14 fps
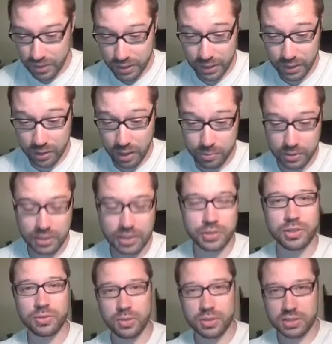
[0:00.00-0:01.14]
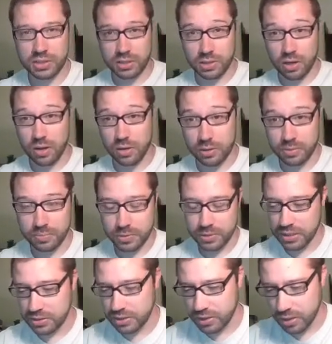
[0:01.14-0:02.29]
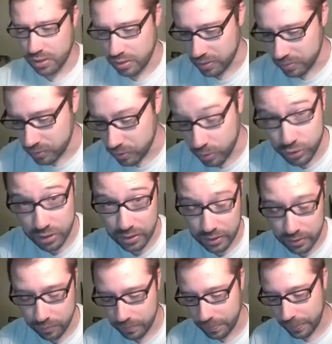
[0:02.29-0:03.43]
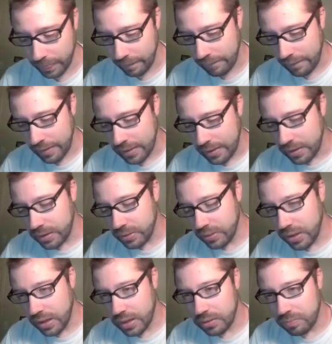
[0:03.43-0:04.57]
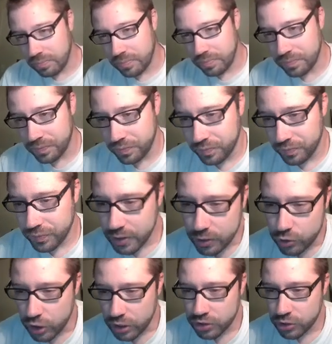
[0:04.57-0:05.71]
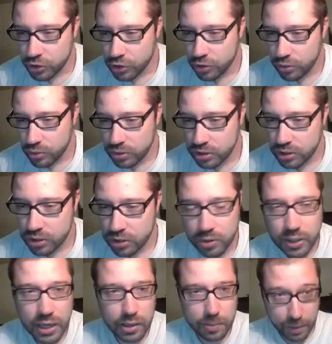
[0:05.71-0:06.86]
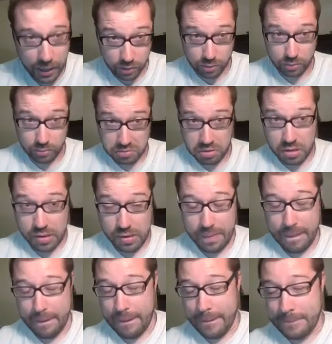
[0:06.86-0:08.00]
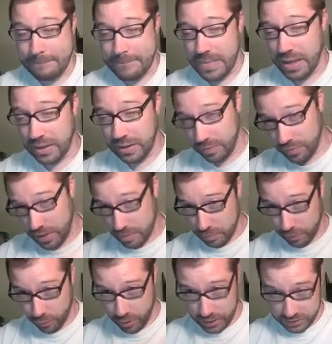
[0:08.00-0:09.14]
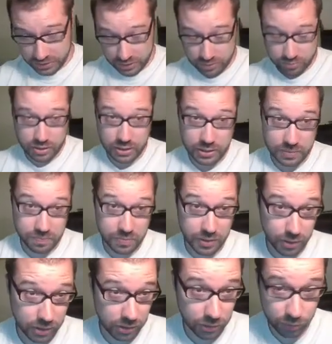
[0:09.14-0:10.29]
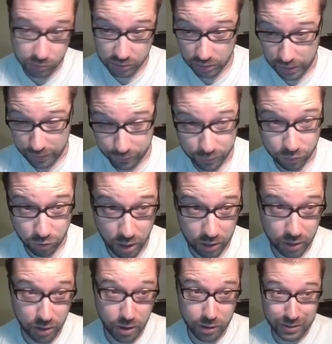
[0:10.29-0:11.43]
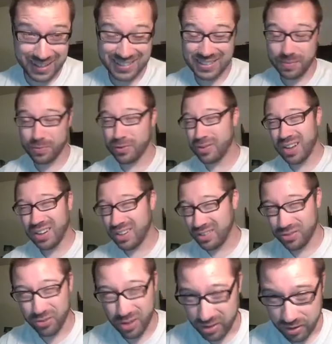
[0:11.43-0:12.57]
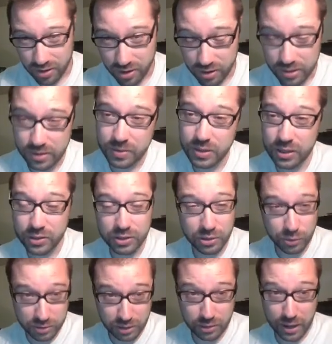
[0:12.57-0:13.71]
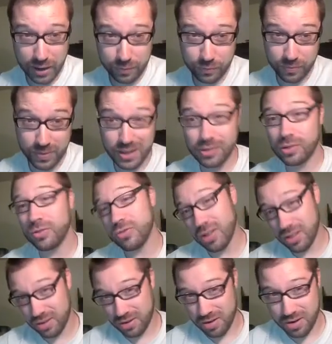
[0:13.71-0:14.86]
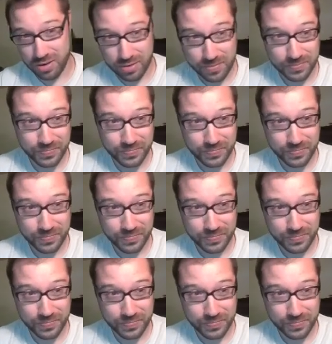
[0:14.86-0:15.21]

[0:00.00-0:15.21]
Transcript: in combination with Notion Thief, then you just choose to get a Petal and give them the Phyrexian Arena. They're going to lose a life and draw a card, except they're not going to draw the card. They just lose a life, and you draw the card.